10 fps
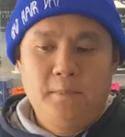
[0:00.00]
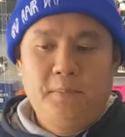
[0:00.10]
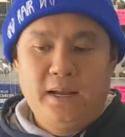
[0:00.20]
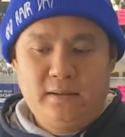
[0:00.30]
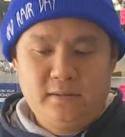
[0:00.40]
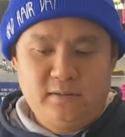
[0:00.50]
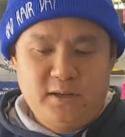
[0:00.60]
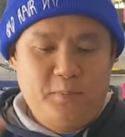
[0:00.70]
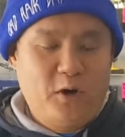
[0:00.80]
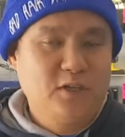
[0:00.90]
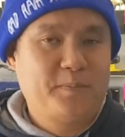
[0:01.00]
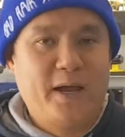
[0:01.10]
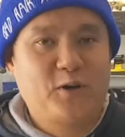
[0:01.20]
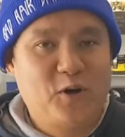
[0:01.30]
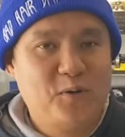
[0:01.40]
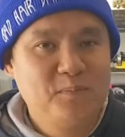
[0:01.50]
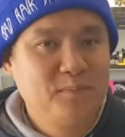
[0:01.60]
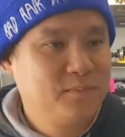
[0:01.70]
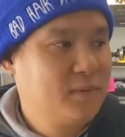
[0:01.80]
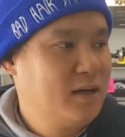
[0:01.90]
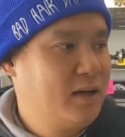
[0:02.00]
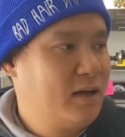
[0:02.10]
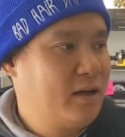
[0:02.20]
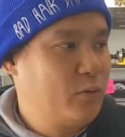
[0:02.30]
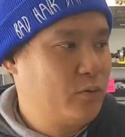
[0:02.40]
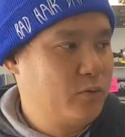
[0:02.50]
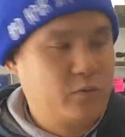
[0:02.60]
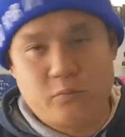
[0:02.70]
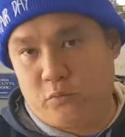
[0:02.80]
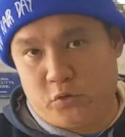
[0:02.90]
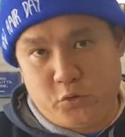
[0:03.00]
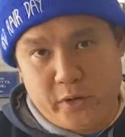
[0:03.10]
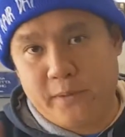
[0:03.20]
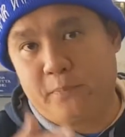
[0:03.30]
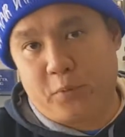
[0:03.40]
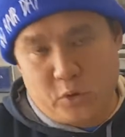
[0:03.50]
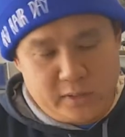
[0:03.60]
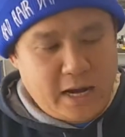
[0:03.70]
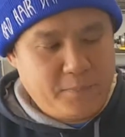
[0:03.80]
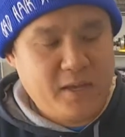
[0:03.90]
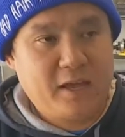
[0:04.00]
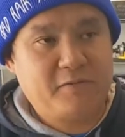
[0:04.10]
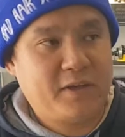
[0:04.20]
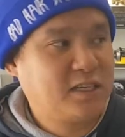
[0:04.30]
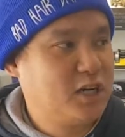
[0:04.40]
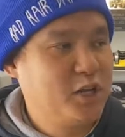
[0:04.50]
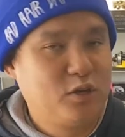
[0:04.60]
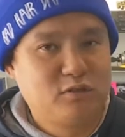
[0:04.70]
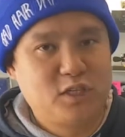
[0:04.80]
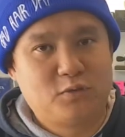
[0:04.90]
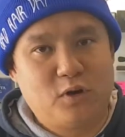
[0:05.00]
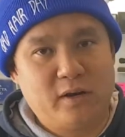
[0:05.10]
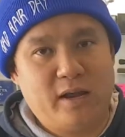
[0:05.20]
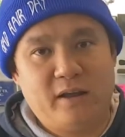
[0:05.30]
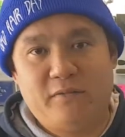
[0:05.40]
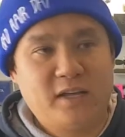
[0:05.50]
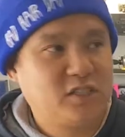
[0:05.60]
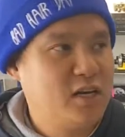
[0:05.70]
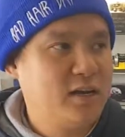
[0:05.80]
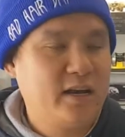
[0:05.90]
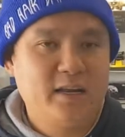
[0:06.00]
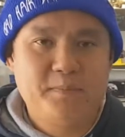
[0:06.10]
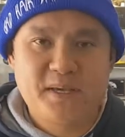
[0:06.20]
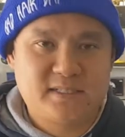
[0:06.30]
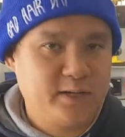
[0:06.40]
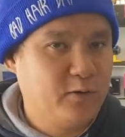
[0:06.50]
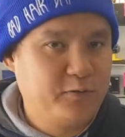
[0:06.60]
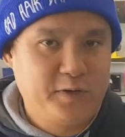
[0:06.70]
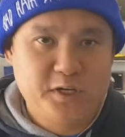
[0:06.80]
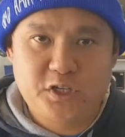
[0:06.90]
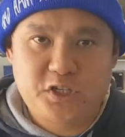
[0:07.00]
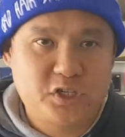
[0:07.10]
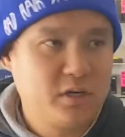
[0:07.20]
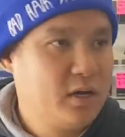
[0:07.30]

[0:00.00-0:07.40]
but the boys back home during prototyping have actually used this rod and have actually landed big sailfish,